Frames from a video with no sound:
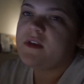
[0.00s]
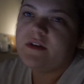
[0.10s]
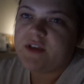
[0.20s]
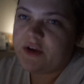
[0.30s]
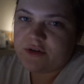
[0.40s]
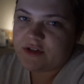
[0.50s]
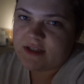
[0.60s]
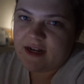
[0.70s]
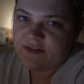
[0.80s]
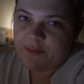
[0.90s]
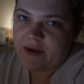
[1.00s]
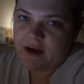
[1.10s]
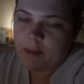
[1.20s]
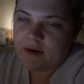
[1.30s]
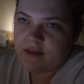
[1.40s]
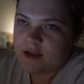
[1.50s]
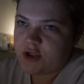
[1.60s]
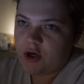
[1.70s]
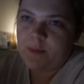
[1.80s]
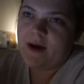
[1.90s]
so you're just gonna have to pick up another
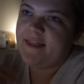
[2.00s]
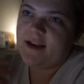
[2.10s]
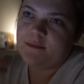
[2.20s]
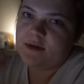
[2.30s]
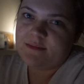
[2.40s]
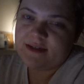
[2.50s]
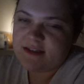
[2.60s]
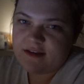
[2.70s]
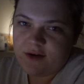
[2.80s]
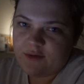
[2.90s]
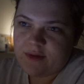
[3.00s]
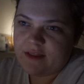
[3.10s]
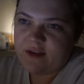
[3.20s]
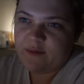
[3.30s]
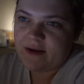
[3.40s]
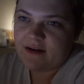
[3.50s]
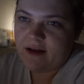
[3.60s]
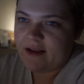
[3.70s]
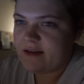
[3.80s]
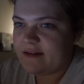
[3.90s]
job, and then I'm gonna be stuck with doing
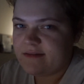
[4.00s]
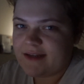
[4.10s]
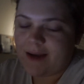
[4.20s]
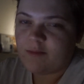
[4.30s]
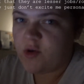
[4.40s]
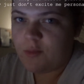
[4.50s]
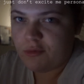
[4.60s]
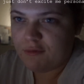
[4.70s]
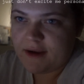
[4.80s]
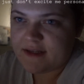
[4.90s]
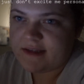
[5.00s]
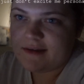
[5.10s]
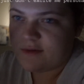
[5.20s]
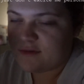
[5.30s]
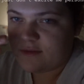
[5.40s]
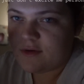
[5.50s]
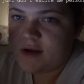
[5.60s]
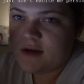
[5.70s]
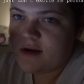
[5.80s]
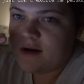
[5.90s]
like camera operating or
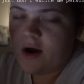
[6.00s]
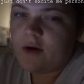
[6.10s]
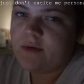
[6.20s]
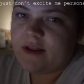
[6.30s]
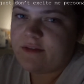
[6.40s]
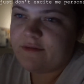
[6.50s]
holding the